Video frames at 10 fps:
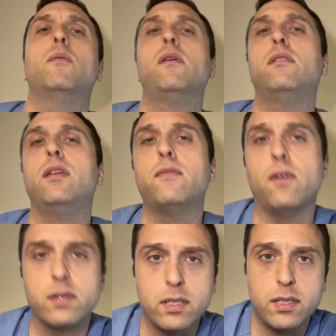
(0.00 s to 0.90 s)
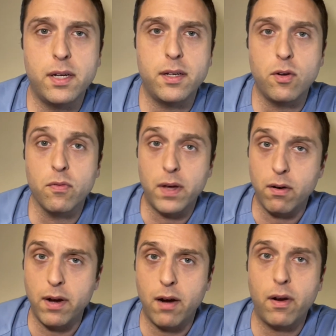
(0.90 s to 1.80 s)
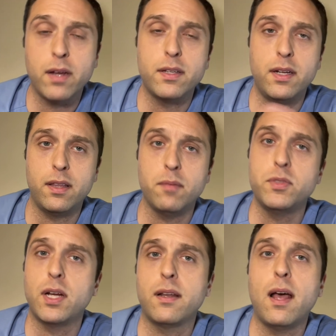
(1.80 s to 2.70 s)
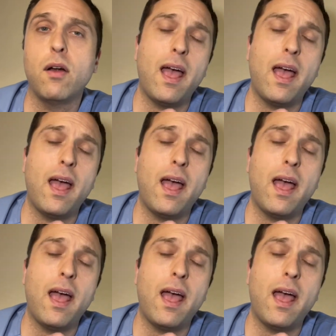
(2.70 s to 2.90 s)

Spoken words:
default to seeing your veterinarian to get them checked out.